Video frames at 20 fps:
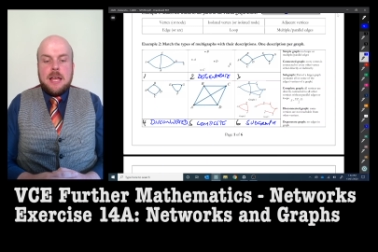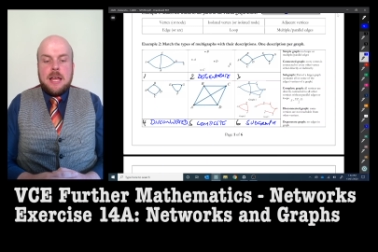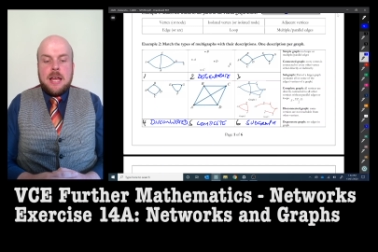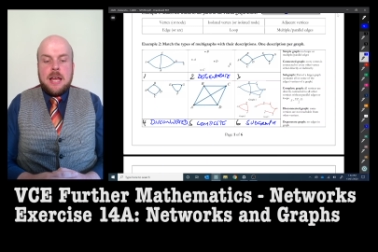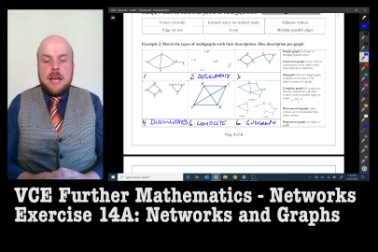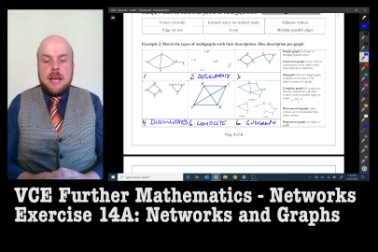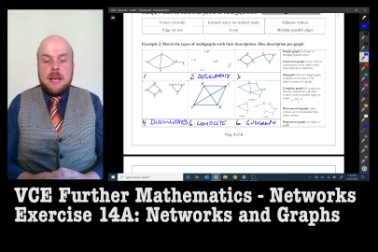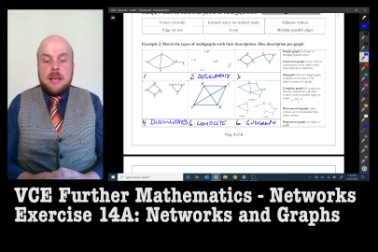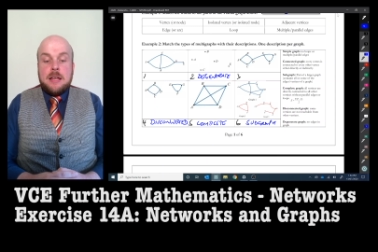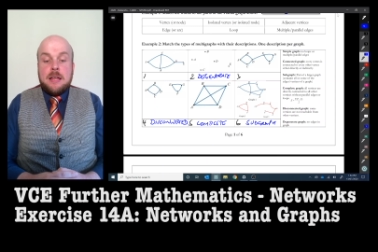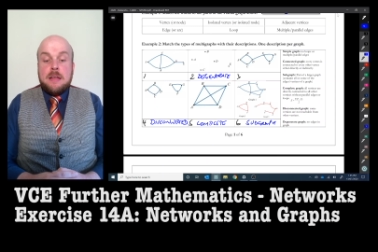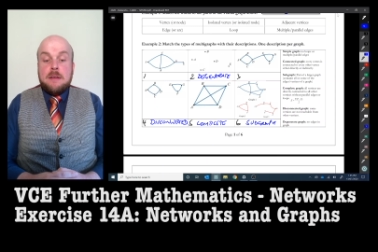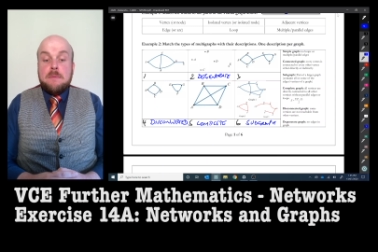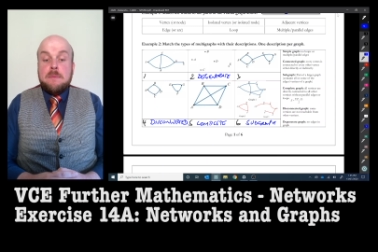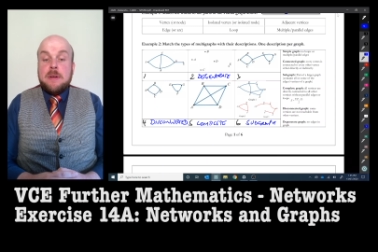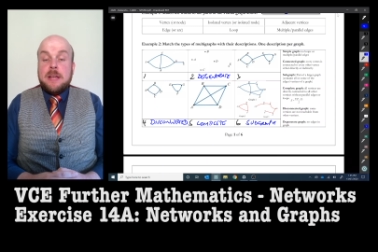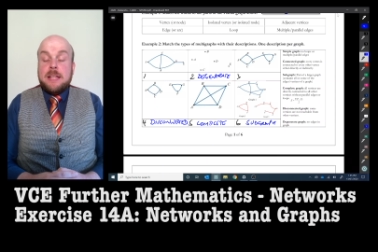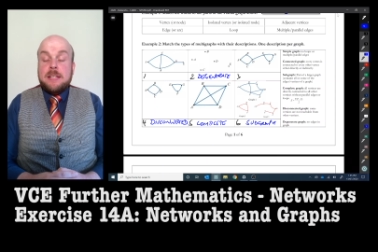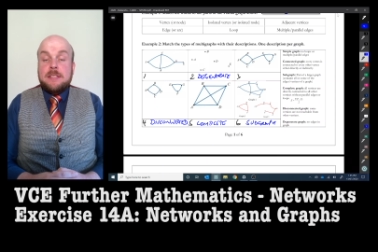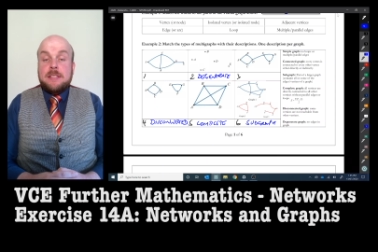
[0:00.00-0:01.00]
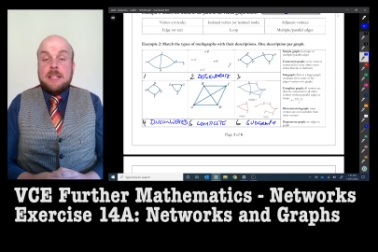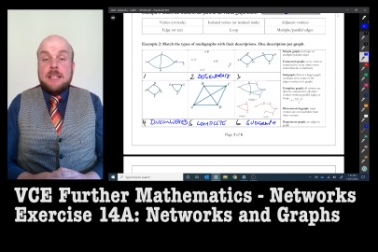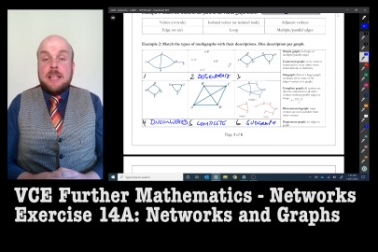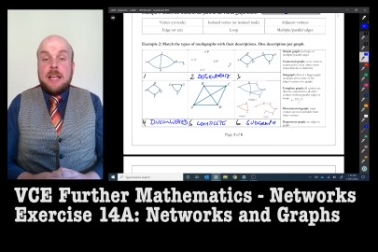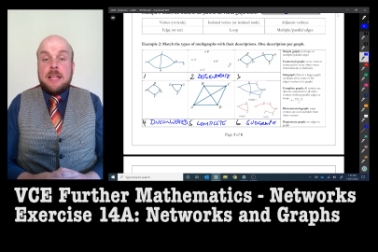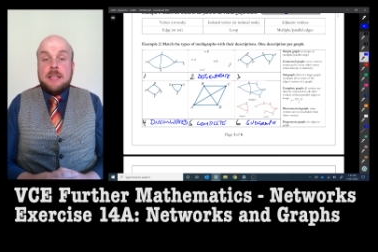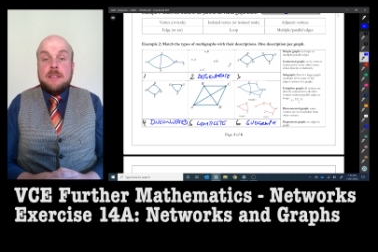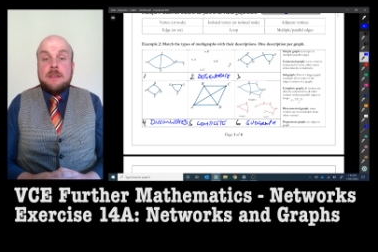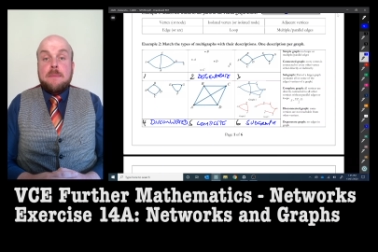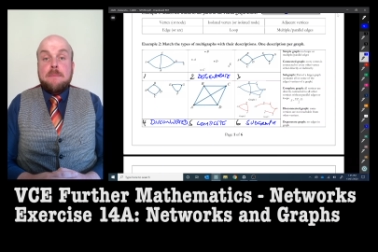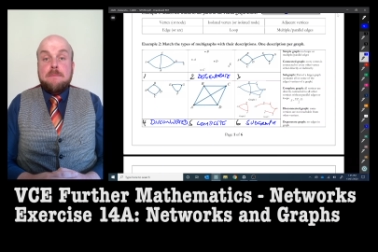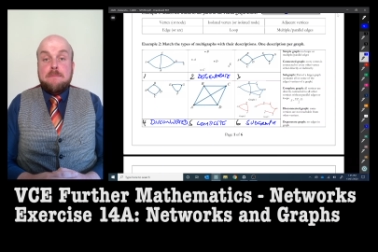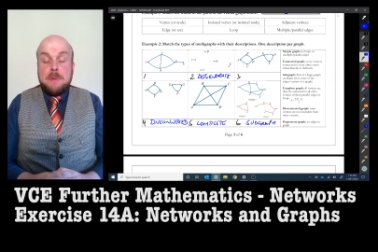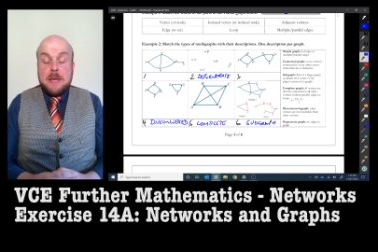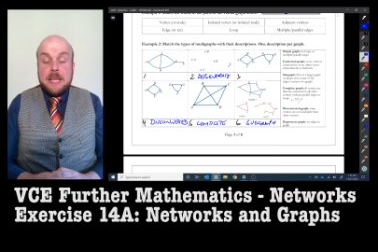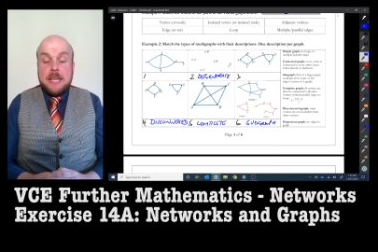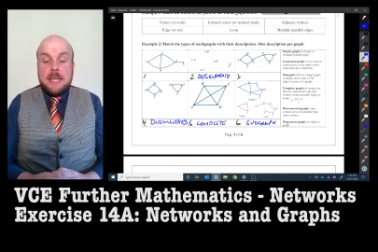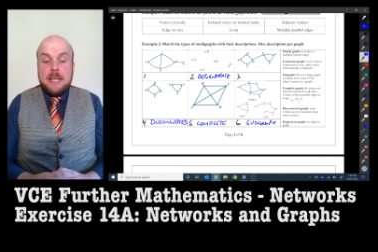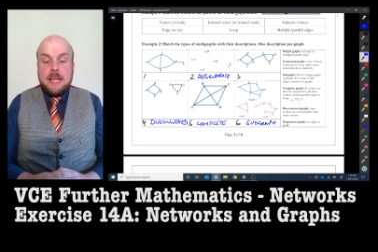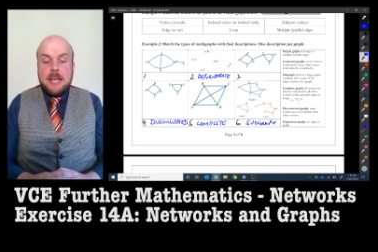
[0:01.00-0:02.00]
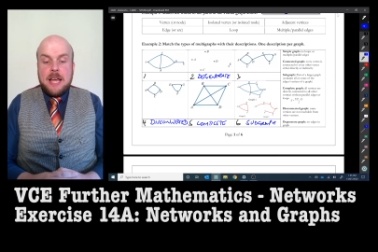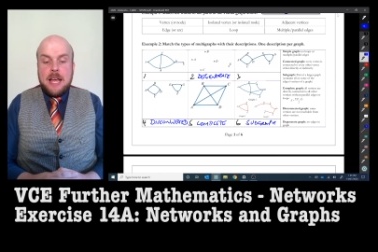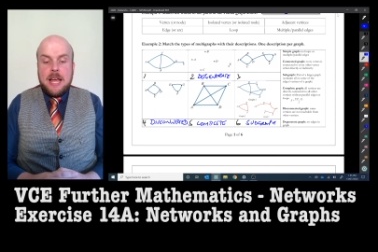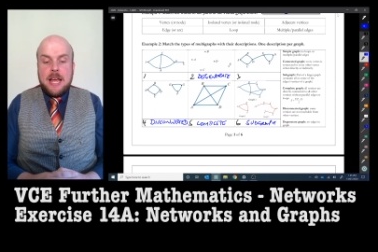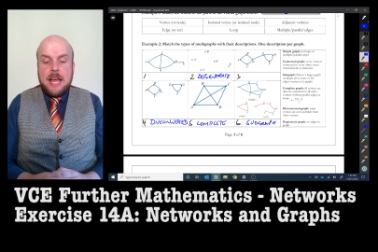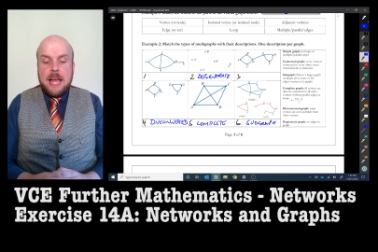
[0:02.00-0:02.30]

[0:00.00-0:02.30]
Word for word: Uh, we can see that B